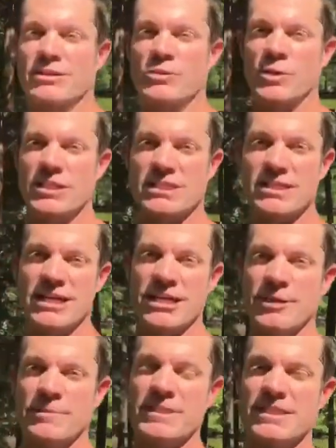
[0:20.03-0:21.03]
and want to stay
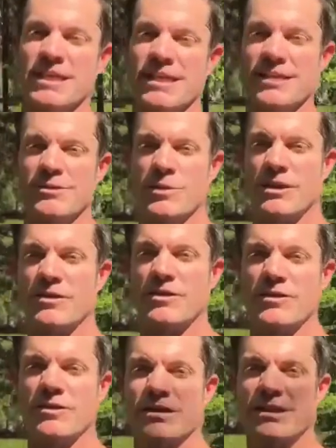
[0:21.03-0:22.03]
up to date with
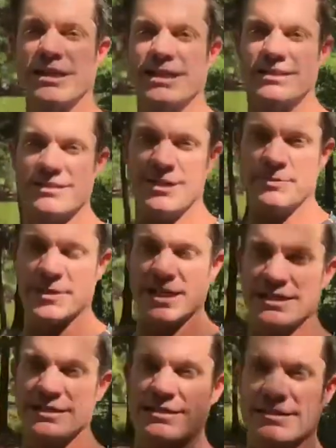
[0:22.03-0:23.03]
all the latest
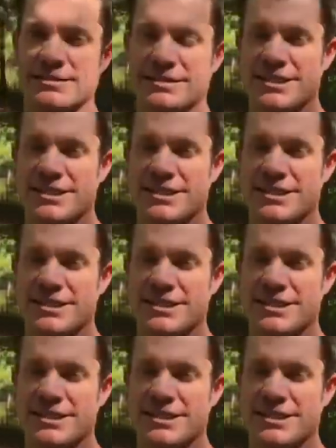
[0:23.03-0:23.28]
updates,